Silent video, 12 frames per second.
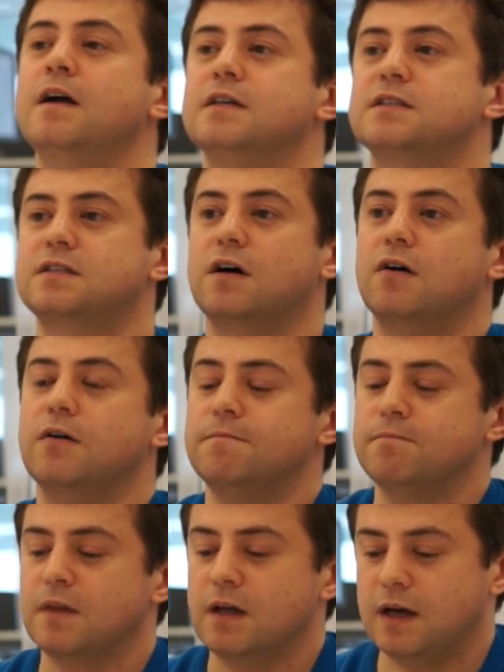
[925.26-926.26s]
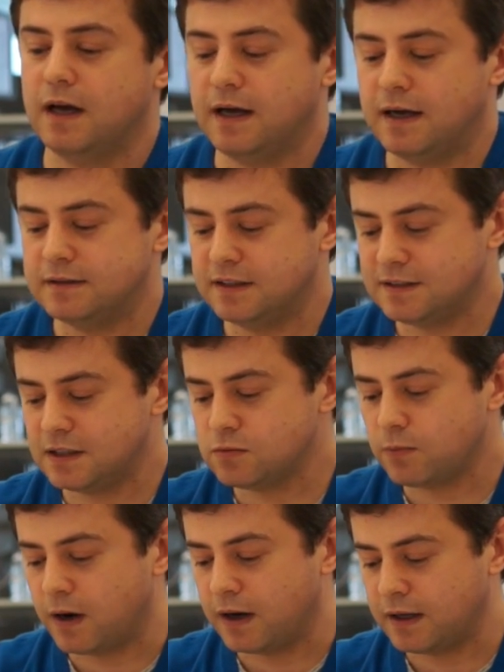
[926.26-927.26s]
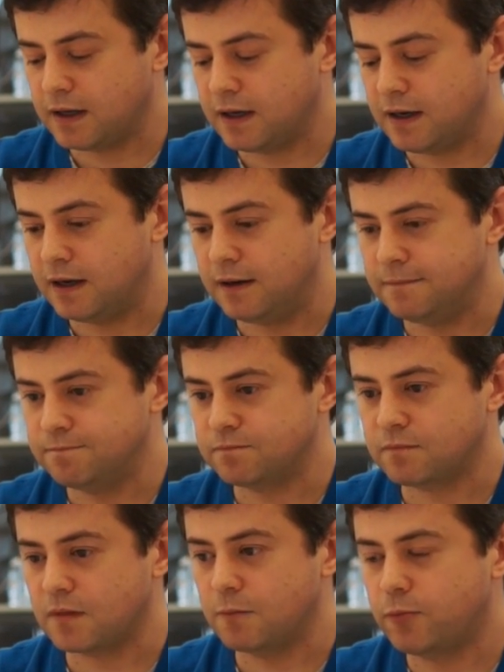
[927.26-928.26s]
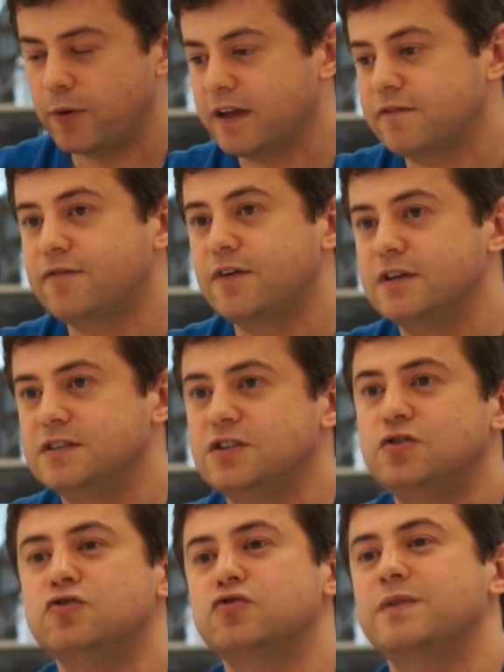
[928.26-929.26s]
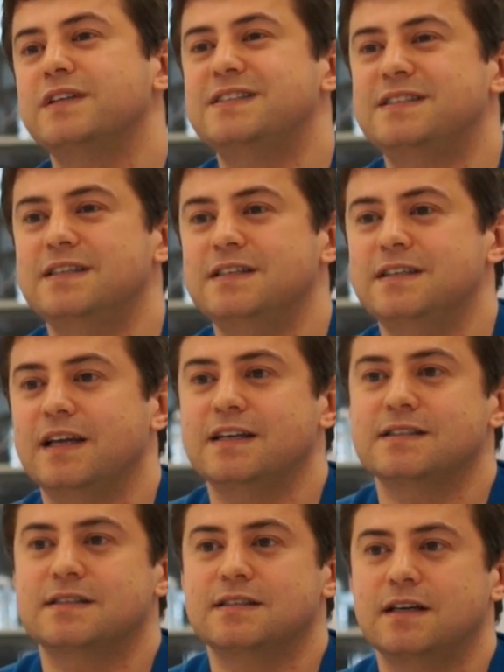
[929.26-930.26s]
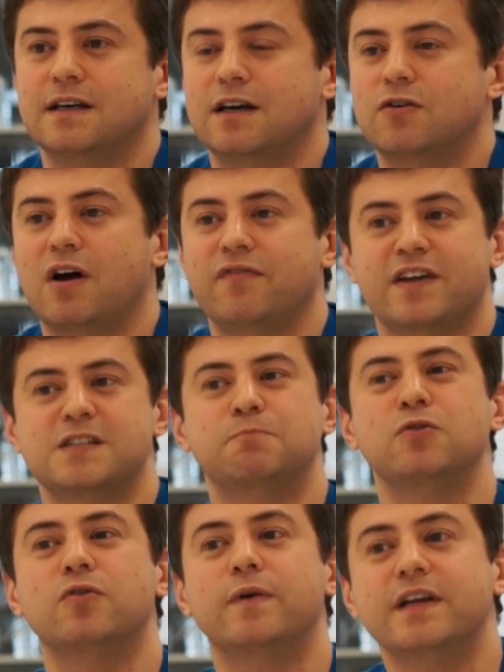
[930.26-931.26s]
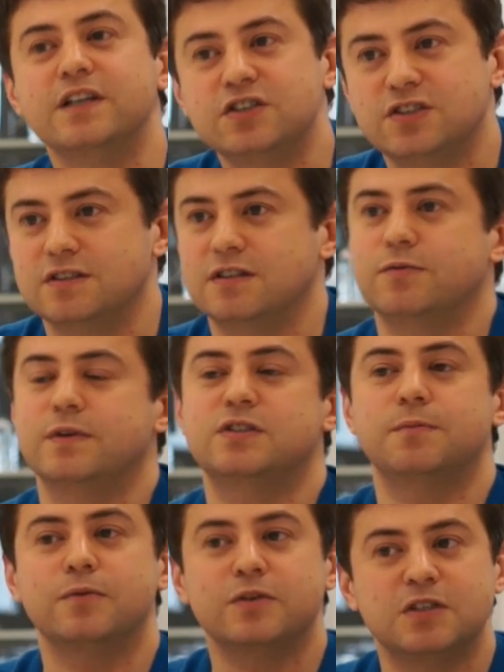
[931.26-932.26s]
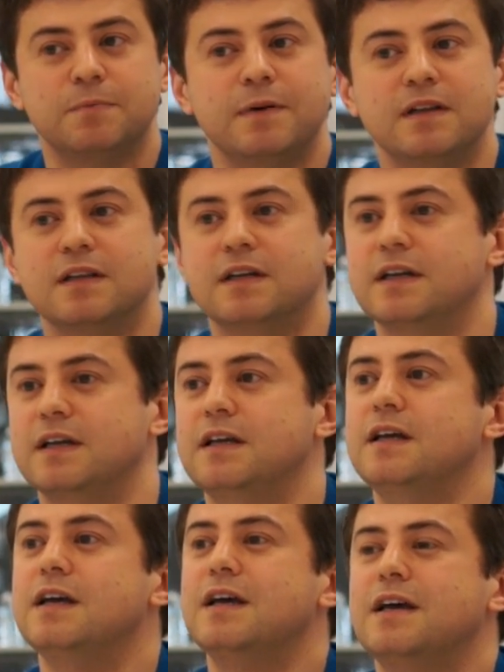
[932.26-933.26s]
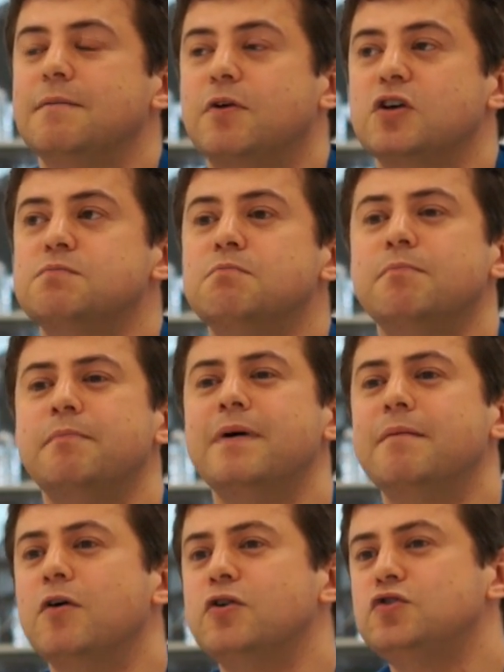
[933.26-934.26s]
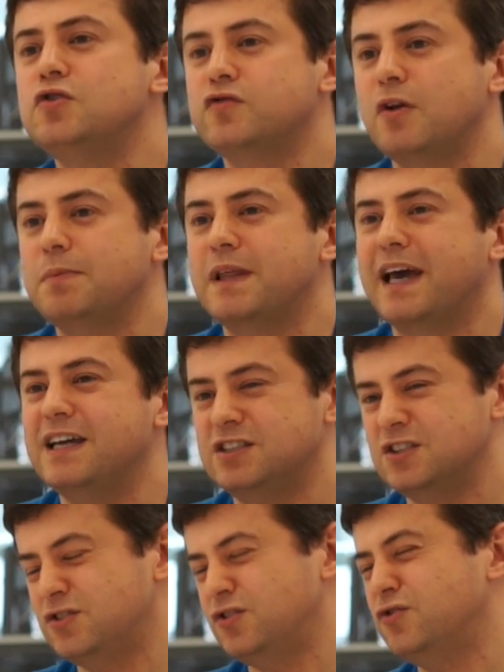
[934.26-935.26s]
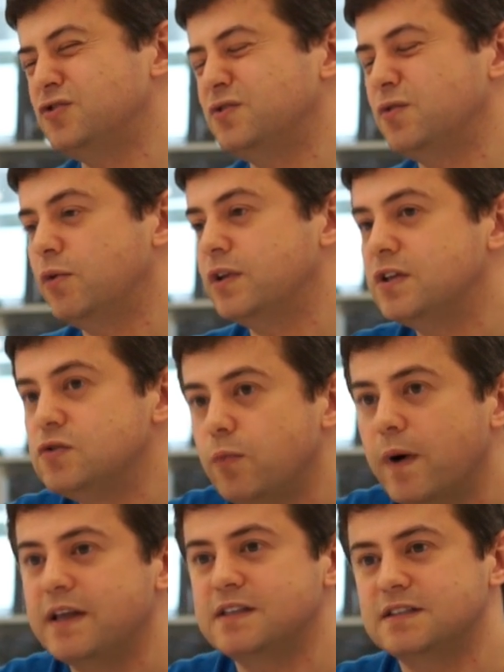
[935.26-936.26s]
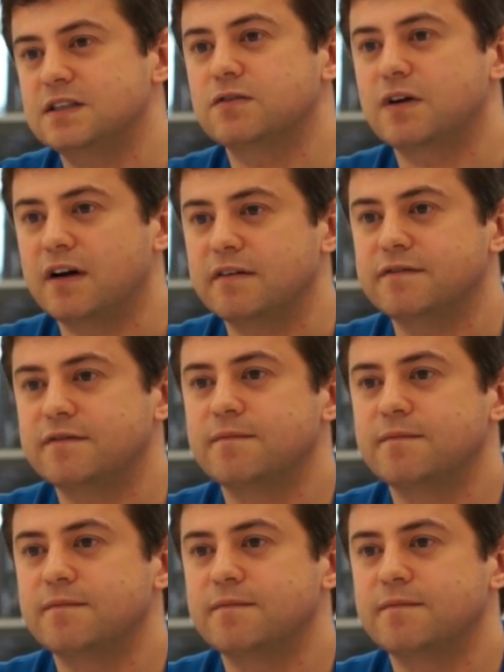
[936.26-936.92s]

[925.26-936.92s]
So this is why breadth first is usually seen as graph exploration, reachability, because most useful applications use with these weights in the graph.